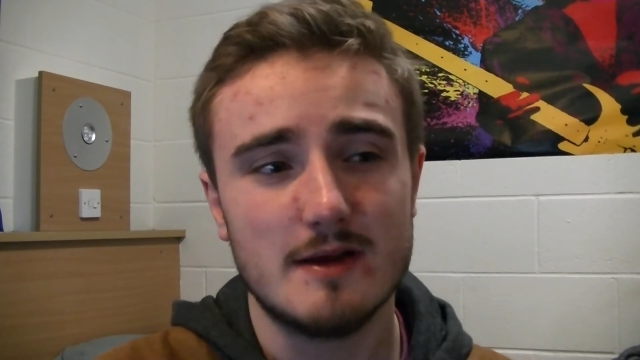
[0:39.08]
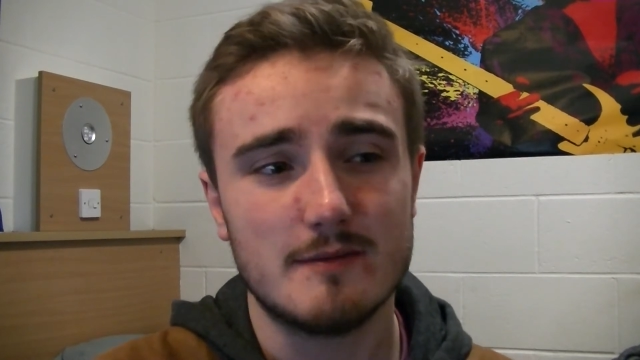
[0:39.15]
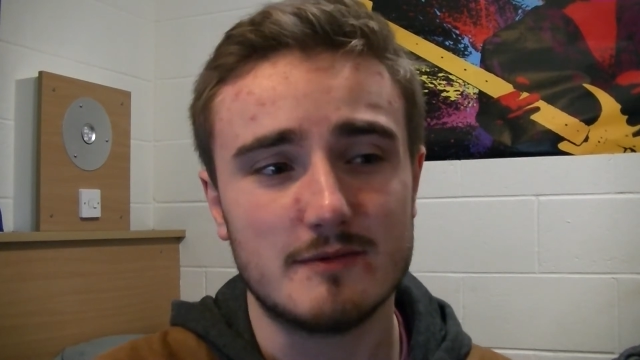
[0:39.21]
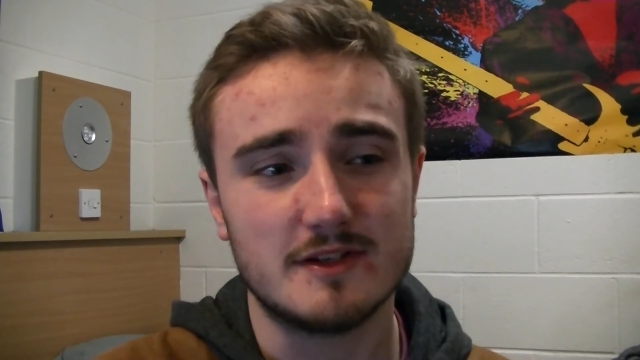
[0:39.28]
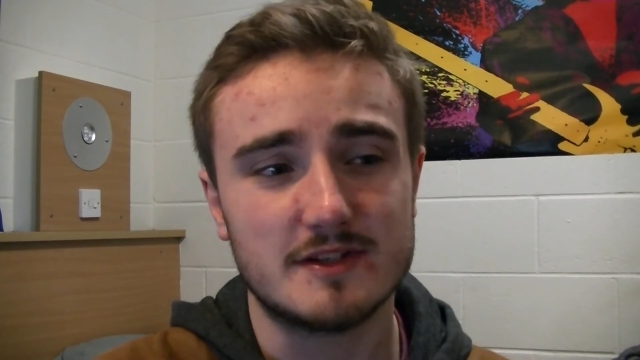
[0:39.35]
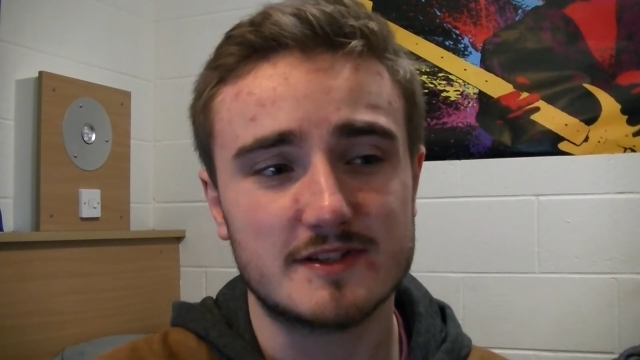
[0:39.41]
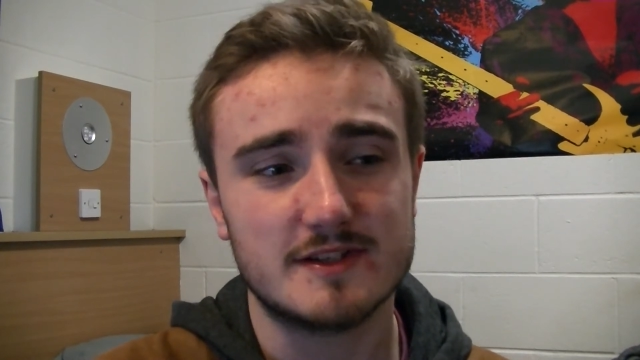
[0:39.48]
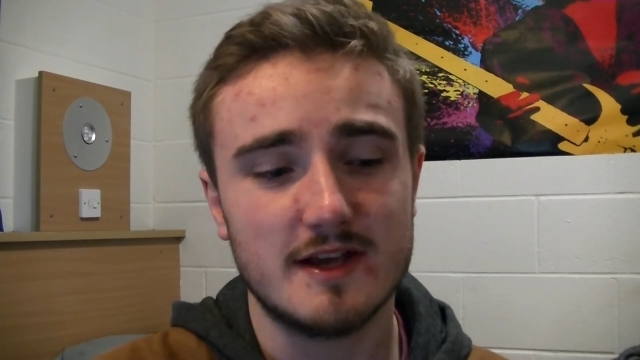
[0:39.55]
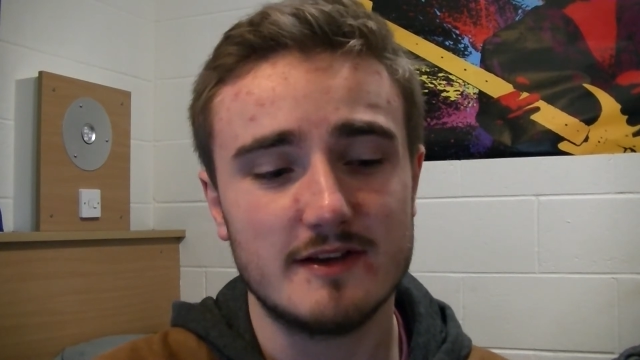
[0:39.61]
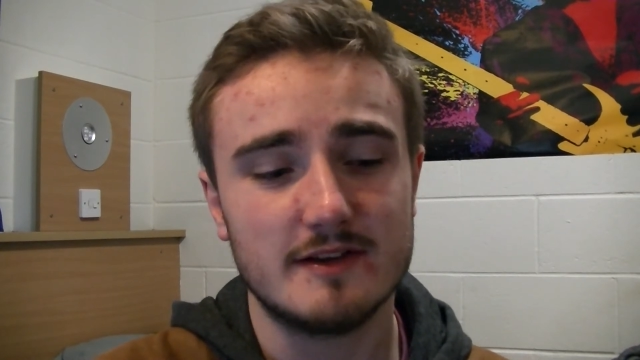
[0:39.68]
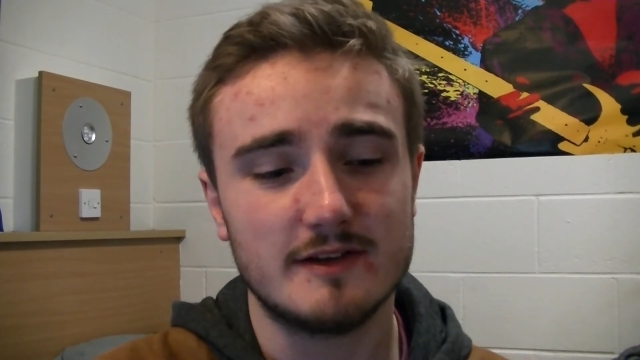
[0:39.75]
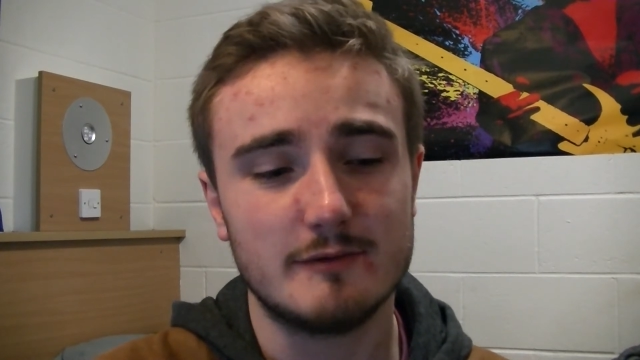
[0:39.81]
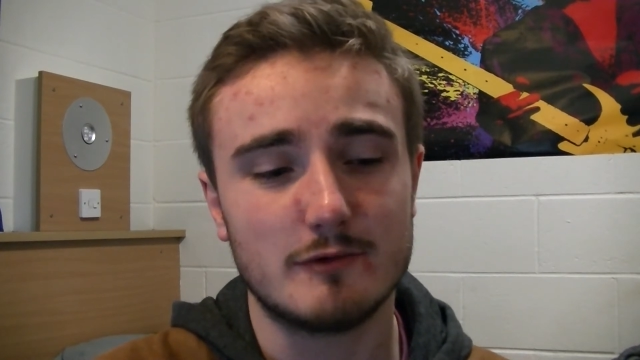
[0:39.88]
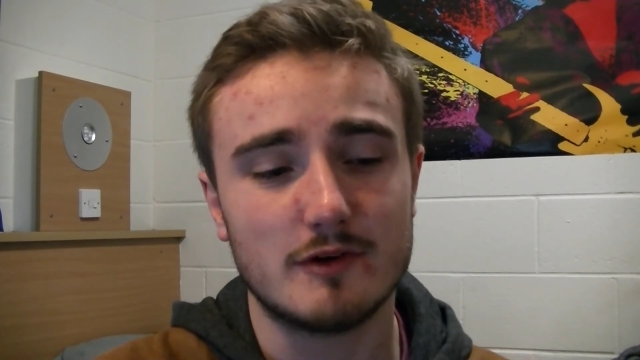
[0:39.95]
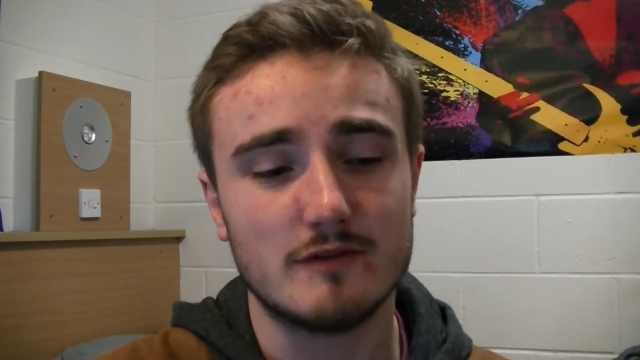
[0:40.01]
But he's
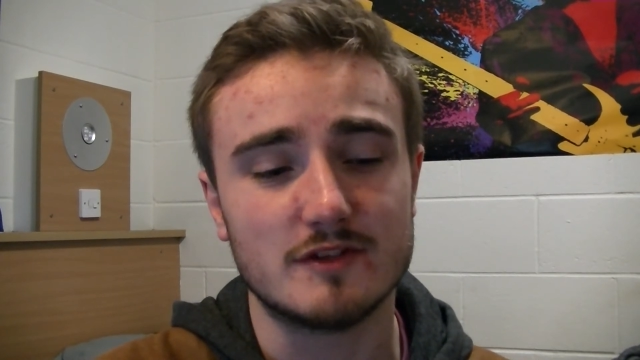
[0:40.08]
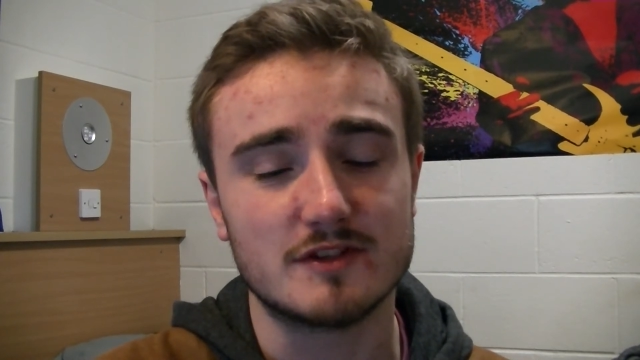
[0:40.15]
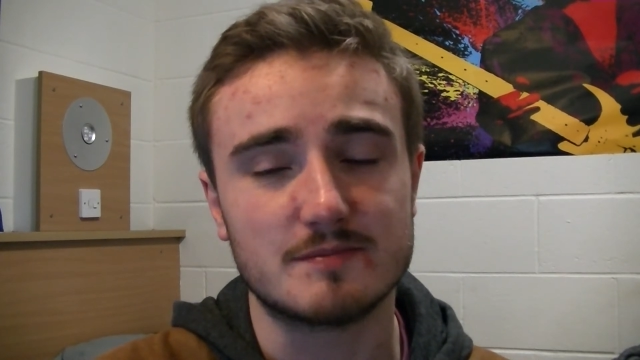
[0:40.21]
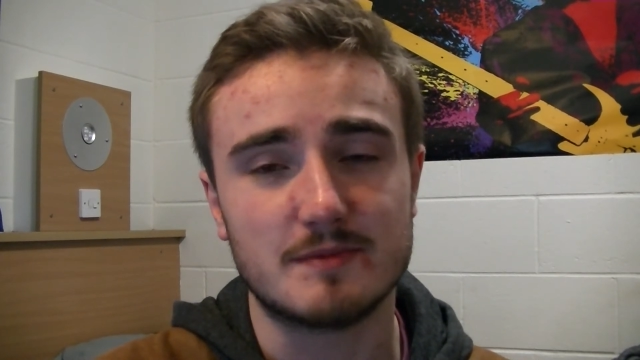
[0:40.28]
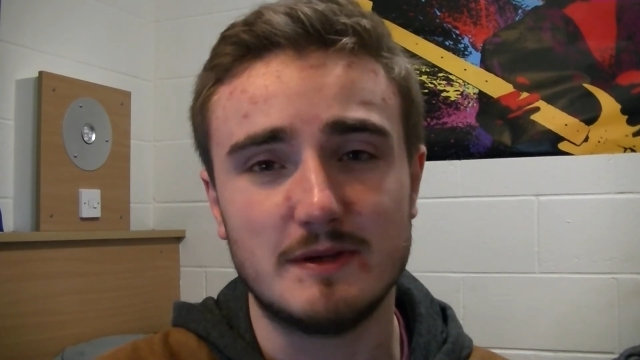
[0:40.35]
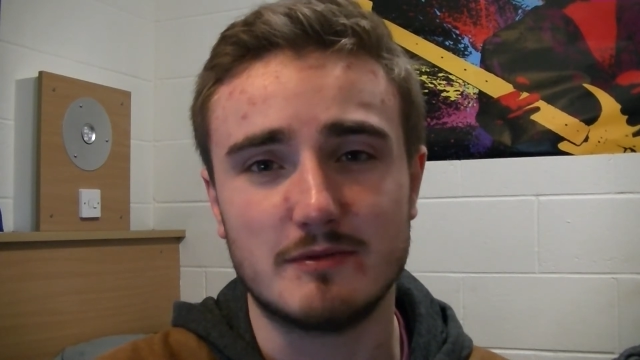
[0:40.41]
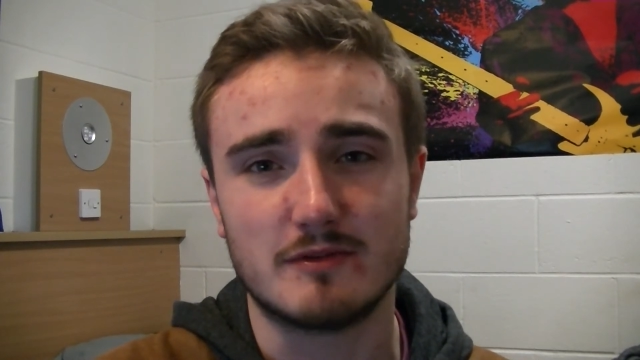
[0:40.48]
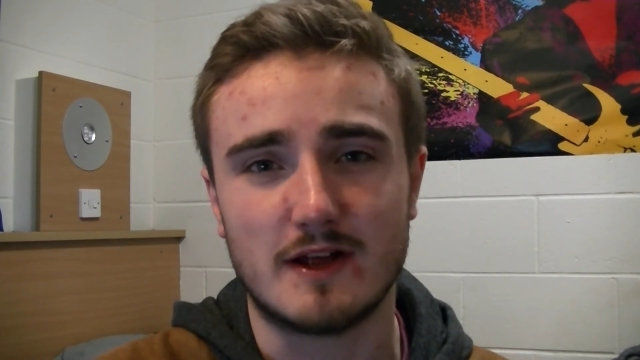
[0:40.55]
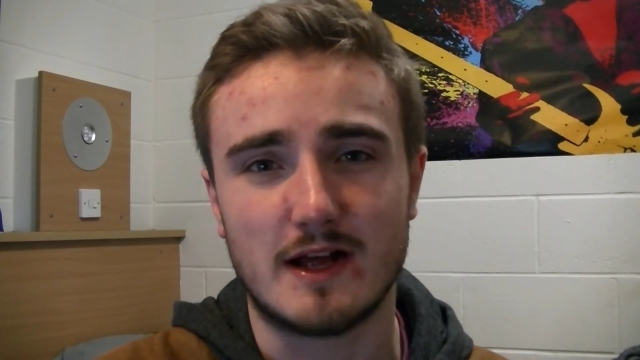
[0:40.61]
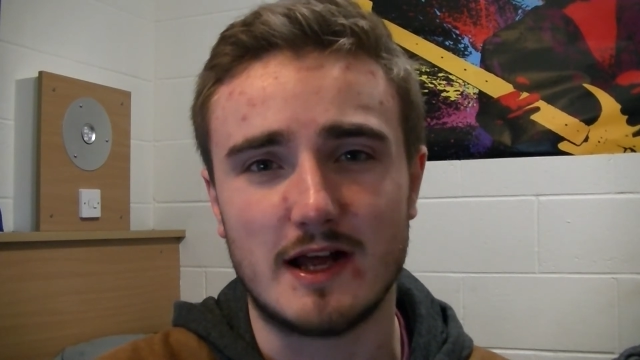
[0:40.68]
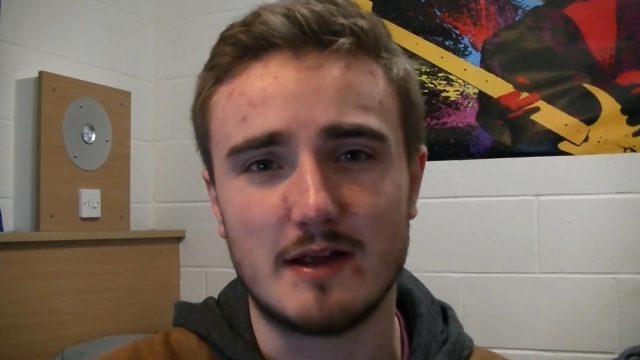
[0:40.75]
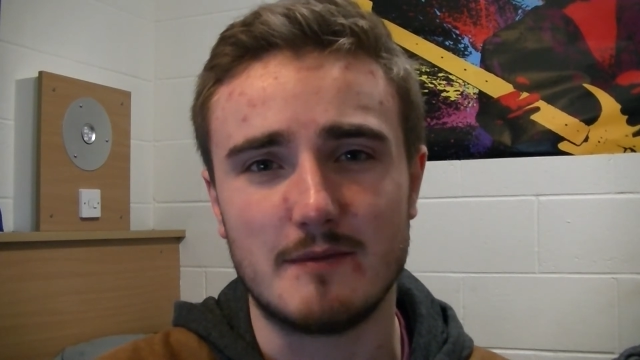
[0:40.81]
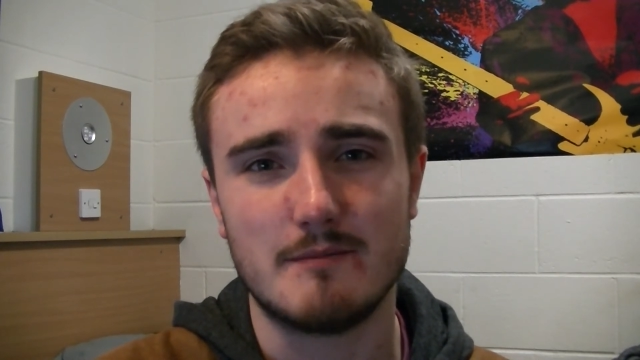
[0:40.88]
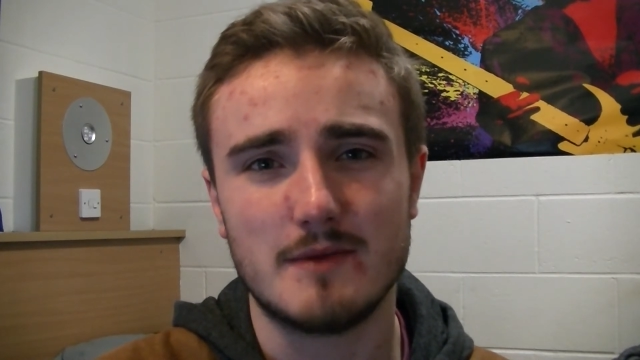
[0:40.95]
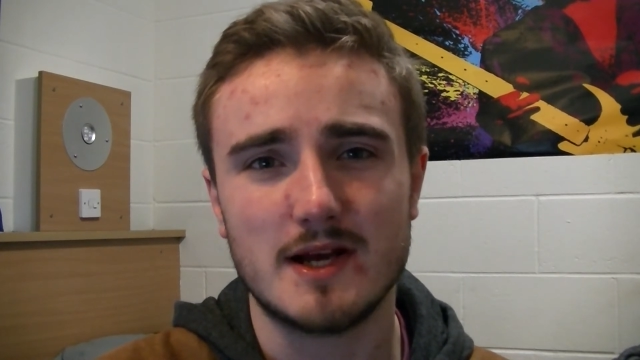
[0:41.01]
certainly one of those people
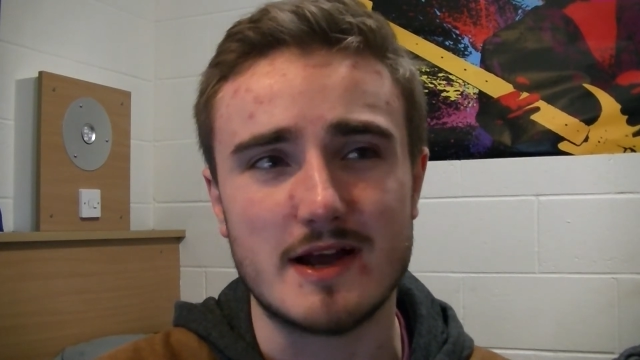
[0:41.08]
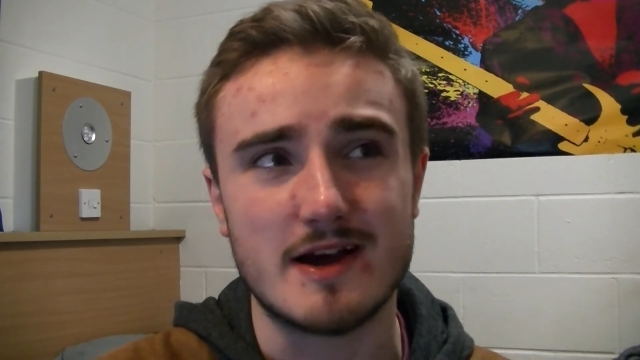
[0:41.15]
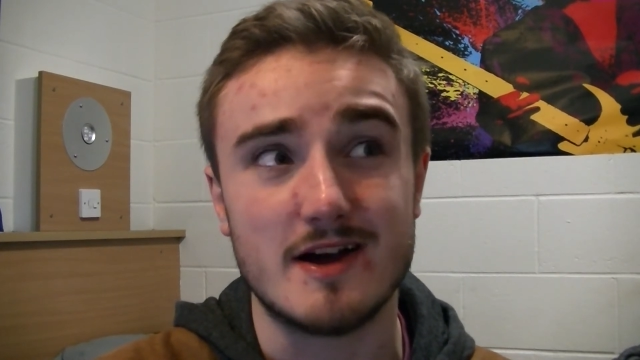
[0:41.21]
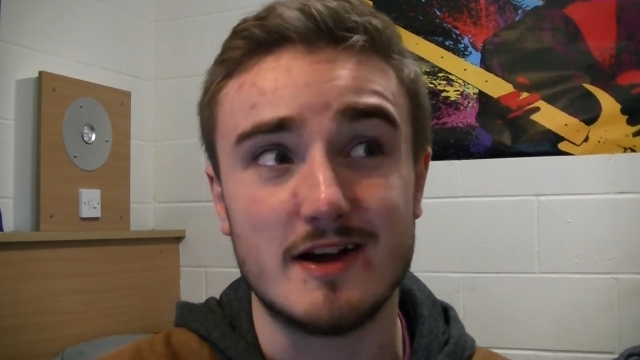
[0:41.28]
I admire,